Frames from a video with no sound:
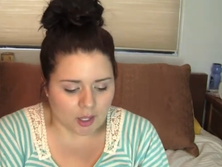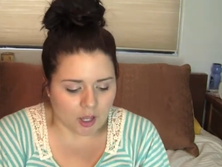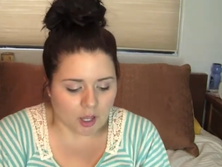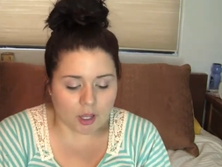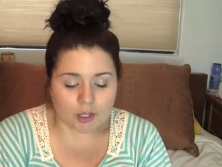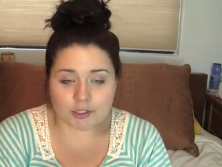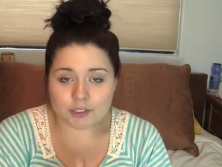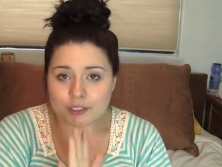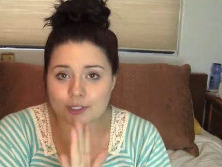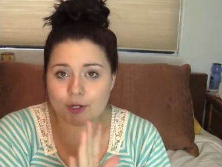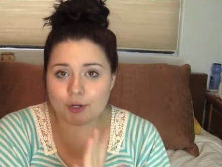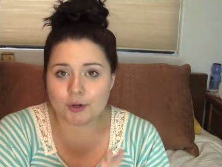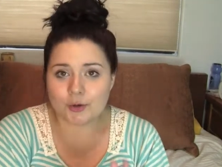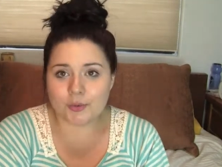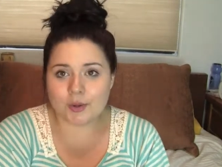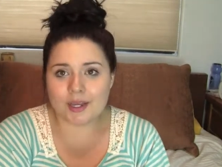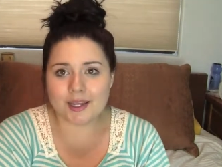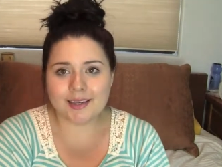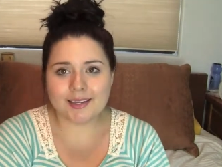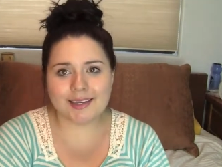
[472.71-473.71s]

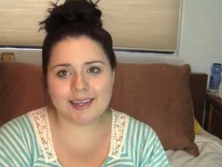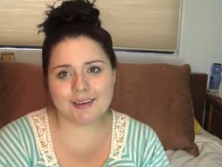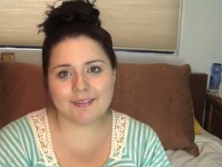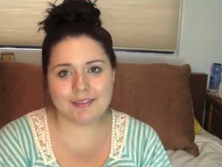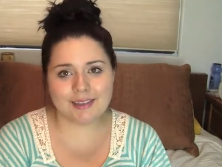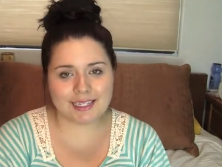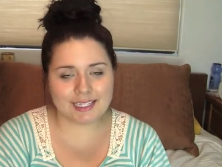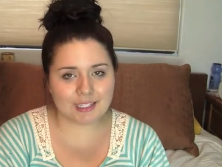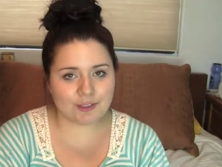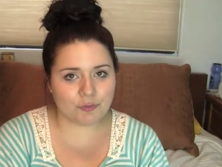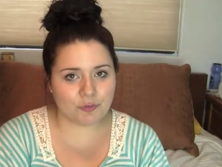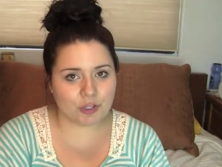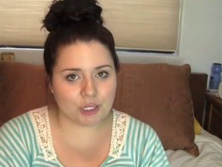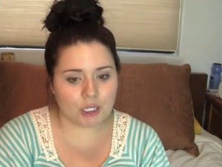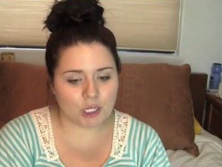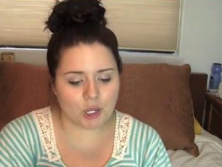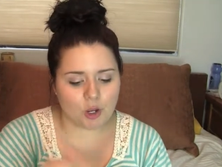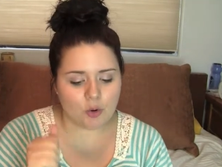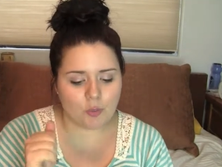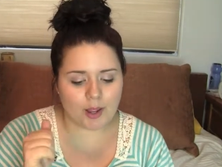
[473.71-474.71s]
Also, give this
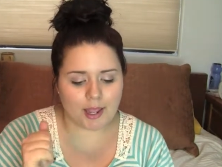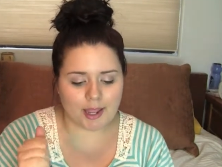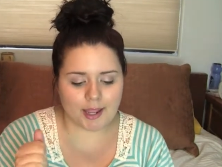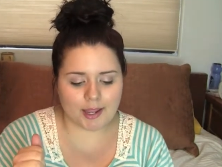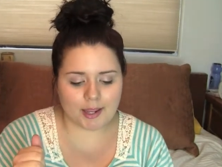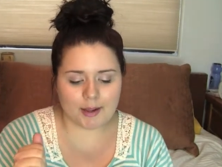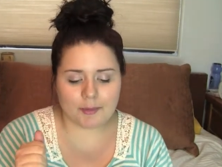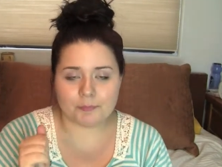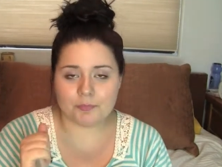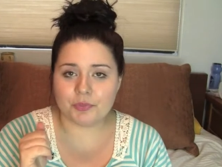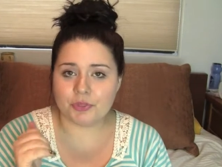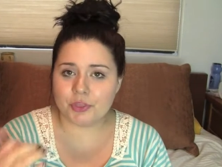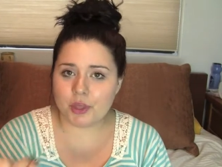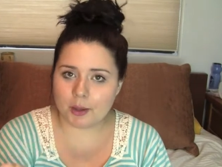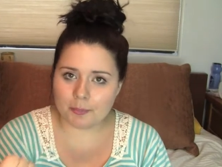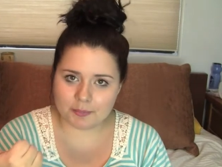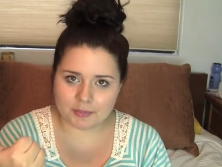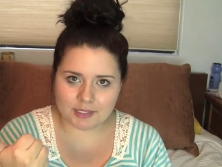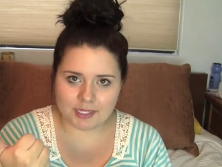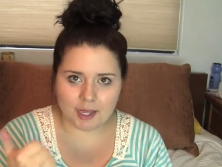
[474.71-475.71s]
video a
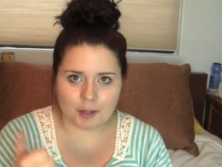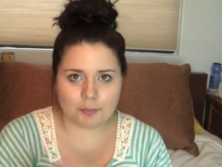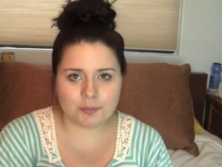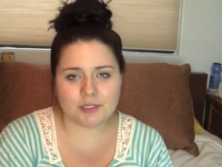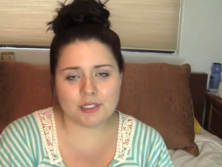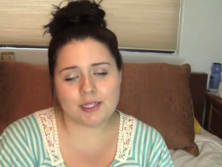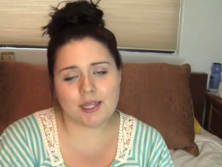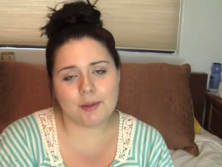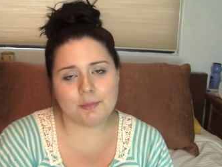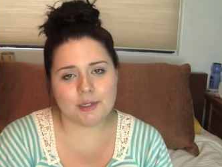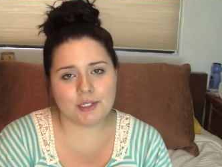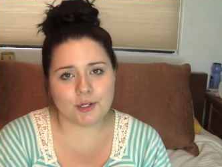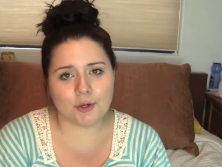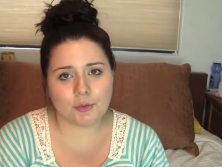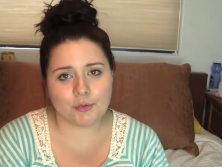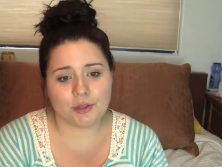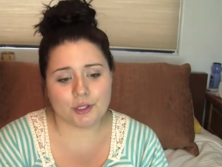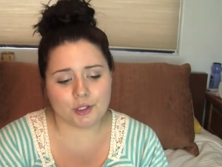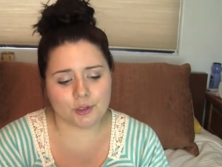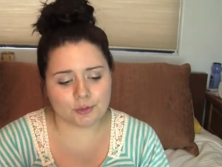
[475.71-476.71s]
thumbs up to let me
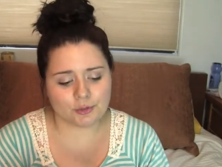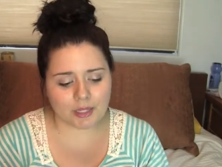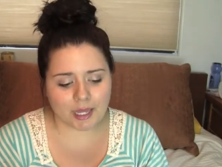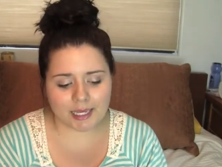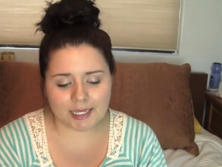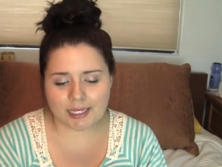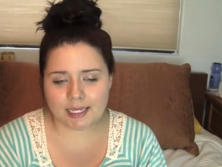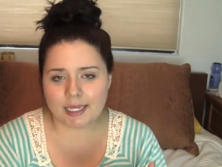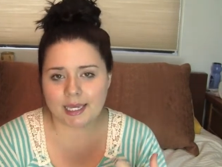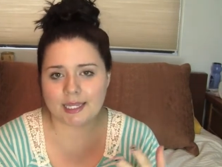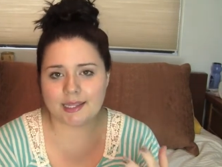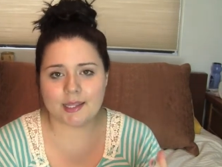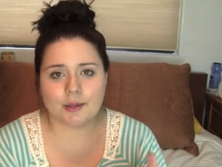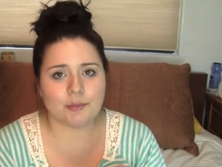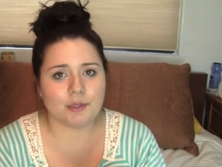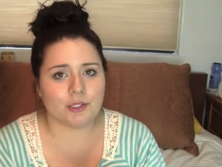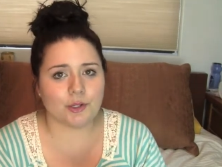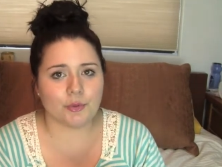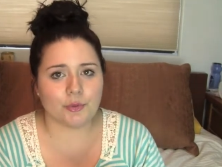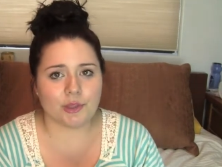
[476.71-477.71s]
know that you like it and let
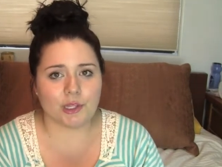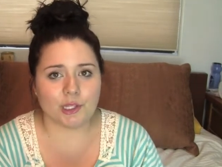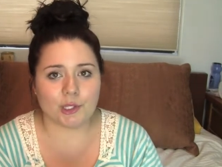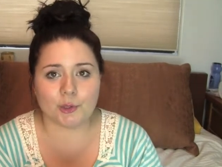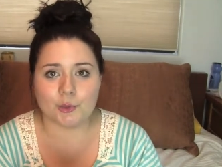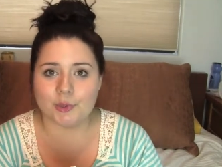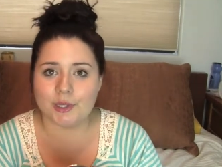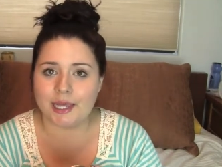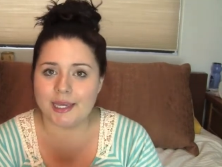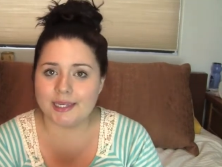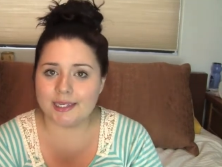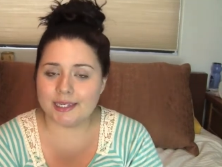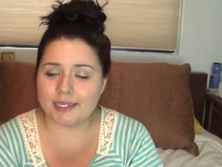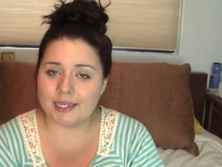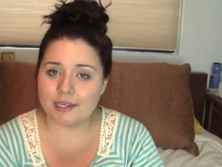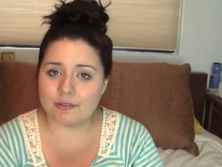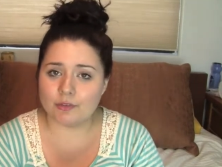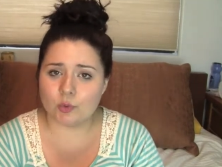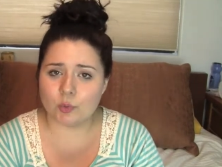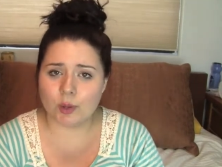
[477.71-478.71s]
me know that you like
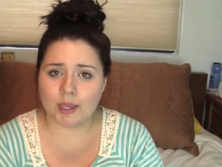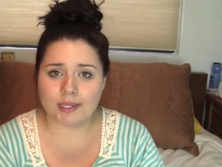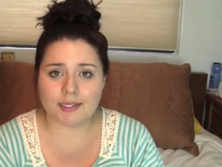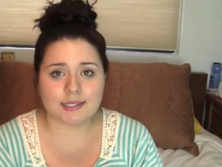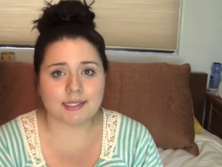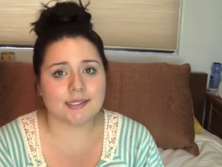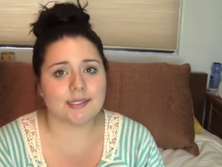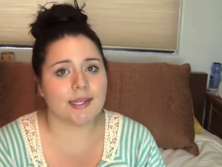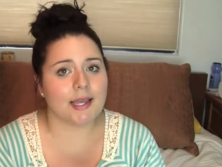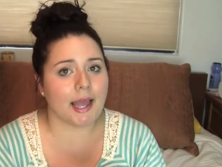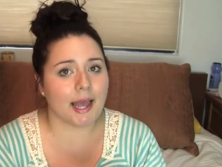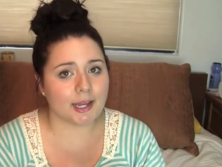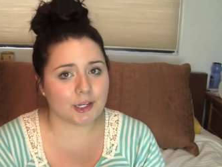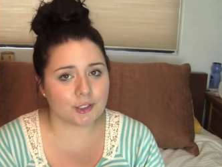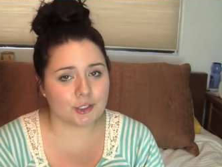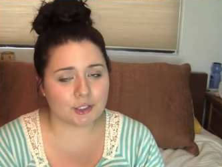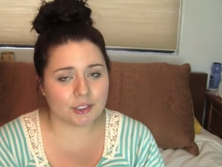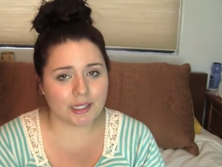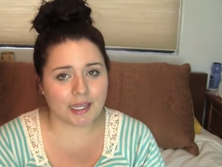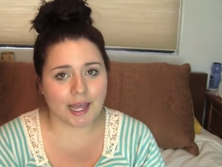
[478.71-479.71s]
giveaways because I
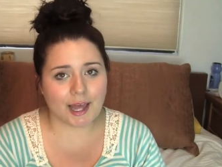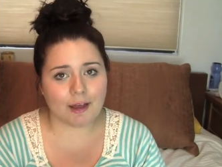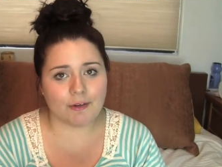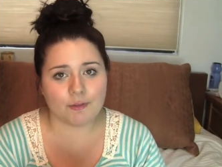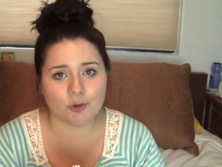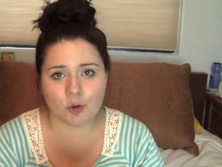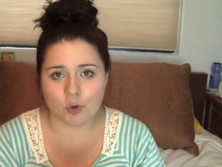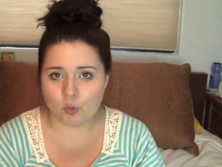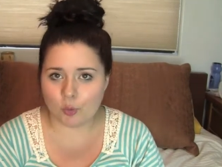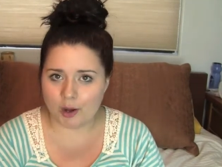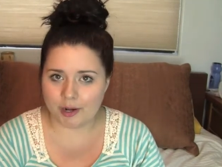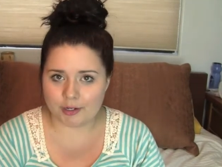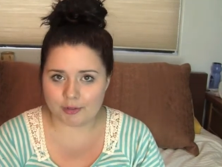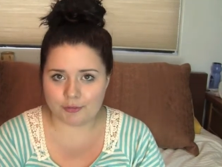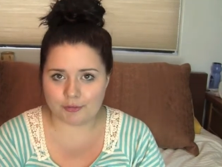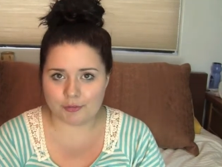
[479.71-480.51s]
actually have quite